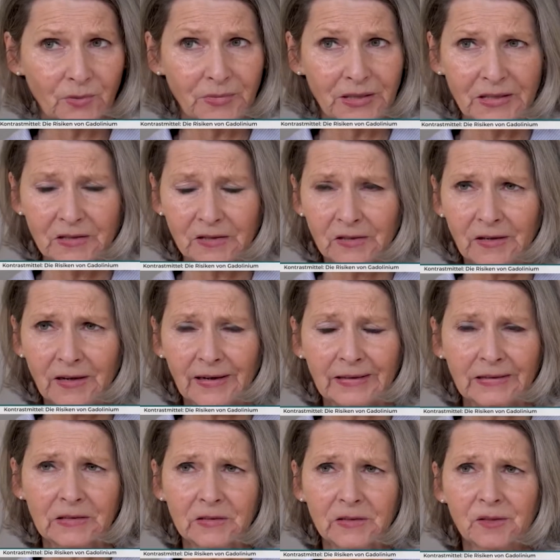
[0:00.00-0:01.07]
The young girl
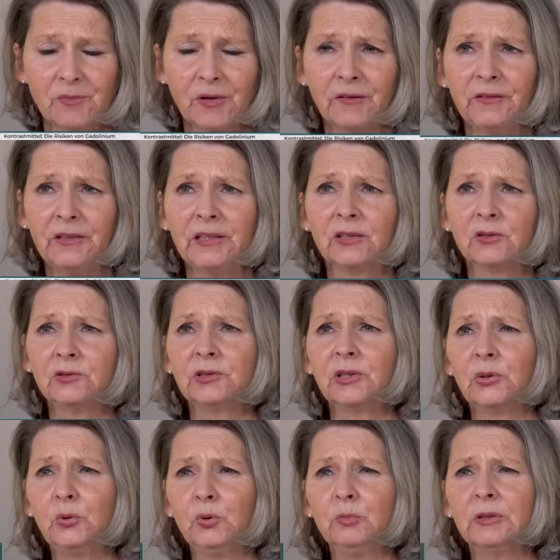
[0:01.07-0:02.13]
suffers from
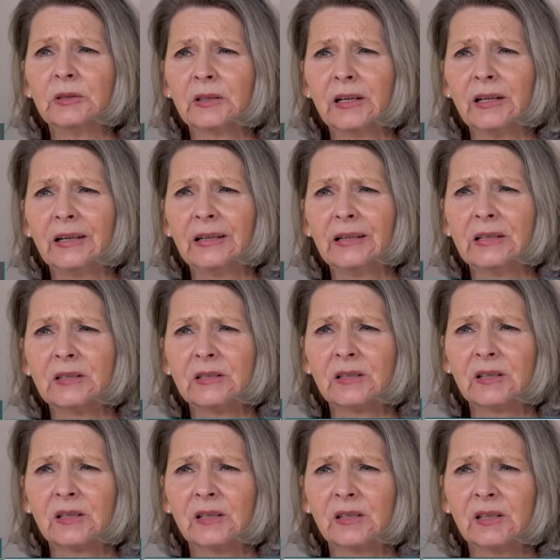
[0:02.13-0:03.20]
nausea again and
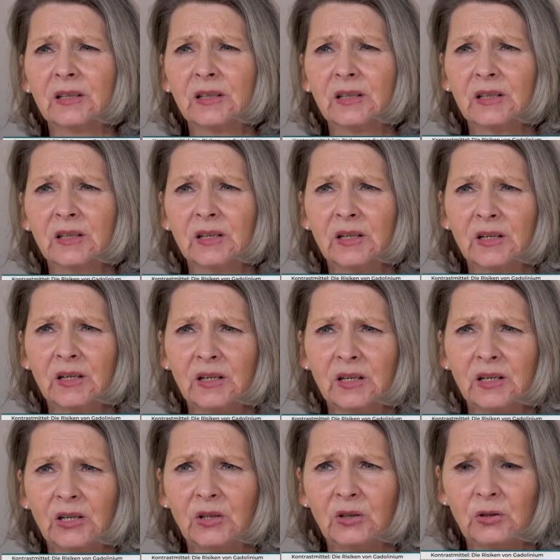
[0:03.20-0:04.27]
again
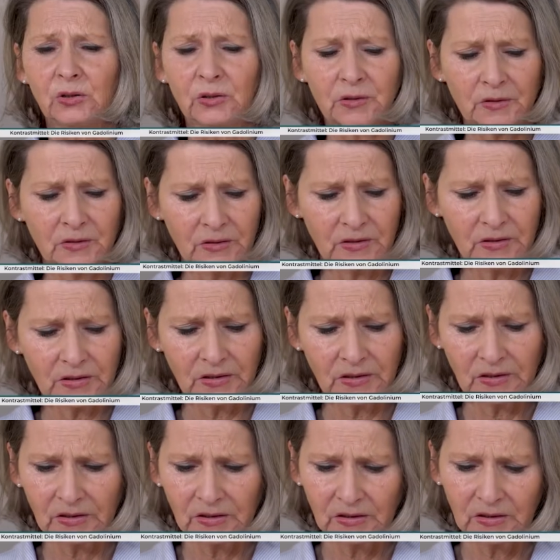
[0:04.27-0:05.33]

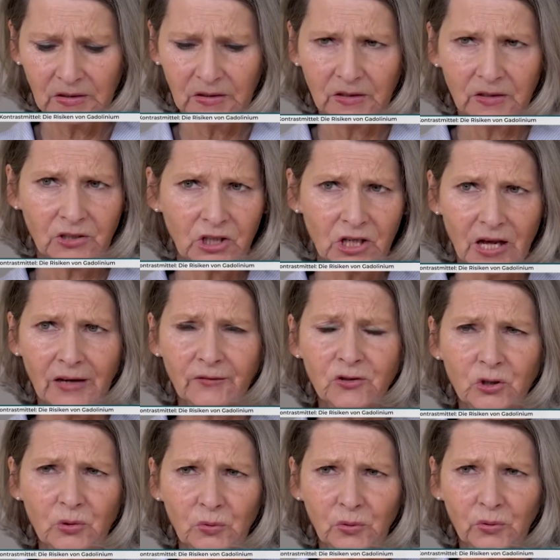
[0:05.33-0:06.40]
and sleep
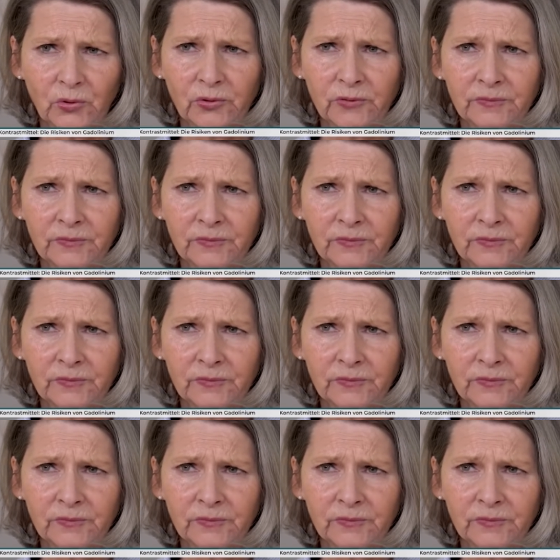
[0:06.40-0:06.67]
disorders.